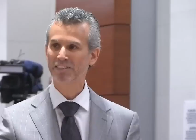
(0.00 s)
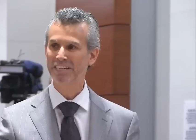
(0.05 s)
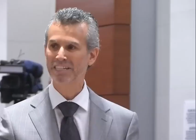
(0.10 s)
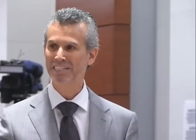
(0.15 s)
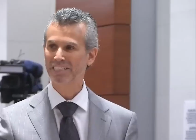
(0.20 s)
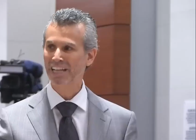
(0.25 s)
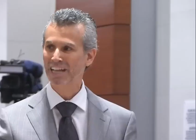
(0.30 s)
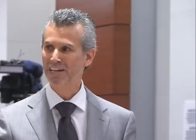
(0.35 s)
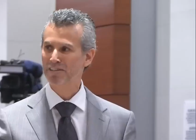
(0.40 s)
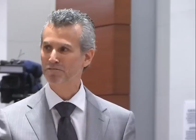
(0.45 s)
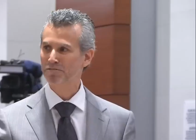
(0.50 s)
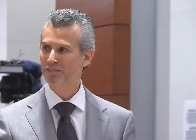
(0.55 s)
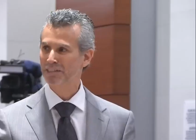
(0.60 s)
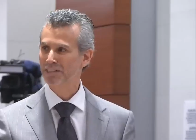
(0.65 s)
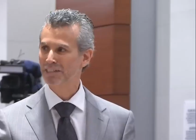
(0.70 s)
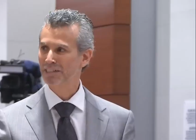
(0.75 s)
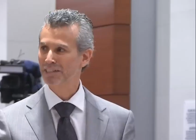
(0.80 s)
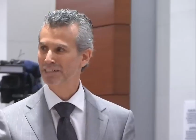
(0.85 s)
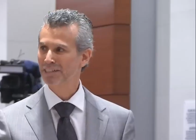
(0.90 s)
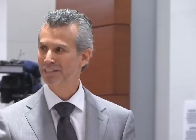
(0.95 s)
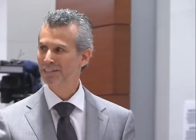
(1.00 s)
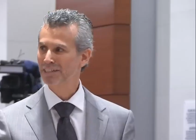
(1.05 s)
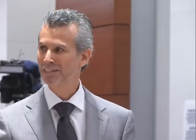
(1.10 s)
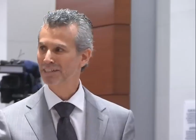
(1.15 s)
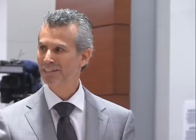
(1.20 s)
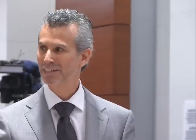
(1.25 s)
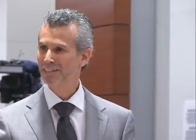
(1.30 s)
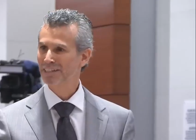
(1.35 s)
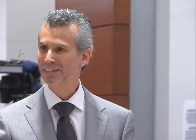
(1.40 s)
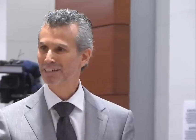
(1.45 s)
his life.
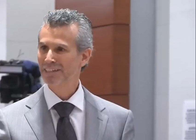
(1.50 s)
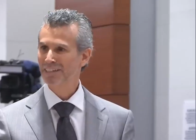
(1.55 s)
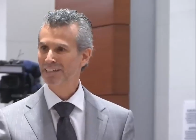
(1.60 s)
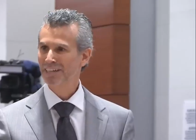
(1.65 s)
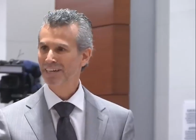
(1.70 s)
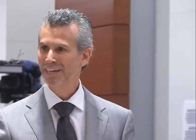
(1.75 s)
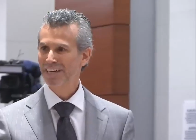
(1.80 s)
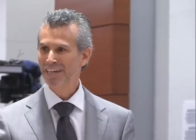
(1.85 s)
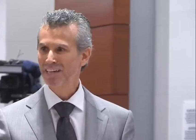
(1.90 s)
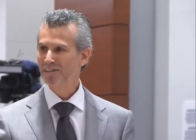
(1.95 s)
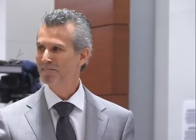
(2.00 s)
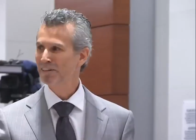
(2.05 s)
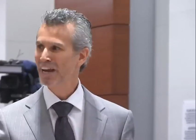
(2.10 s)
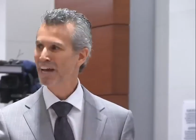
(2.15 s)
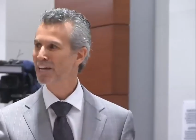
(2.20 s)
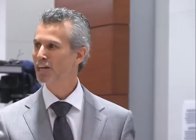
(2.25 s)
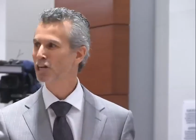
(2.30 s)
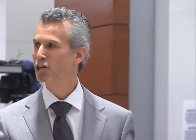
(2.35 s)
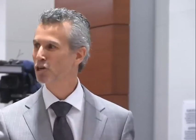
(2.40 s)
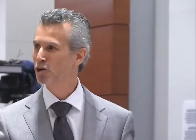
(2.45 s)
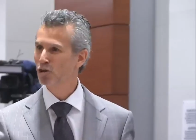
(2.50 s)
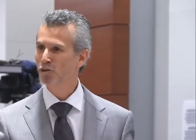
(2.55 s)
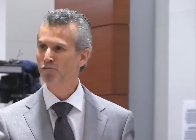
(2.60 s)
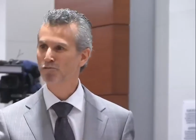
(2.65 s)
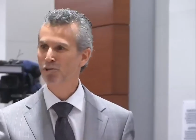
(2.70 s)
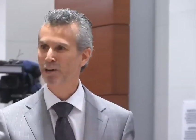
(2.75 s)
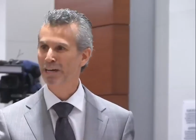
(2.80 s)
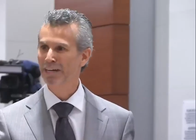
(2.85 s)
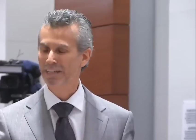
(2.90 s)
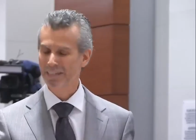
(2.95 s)
He even had a
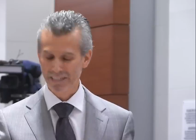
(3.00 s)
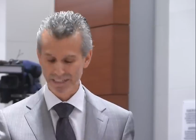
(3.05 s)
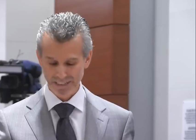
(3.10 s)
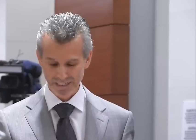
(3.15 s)
girlfriend.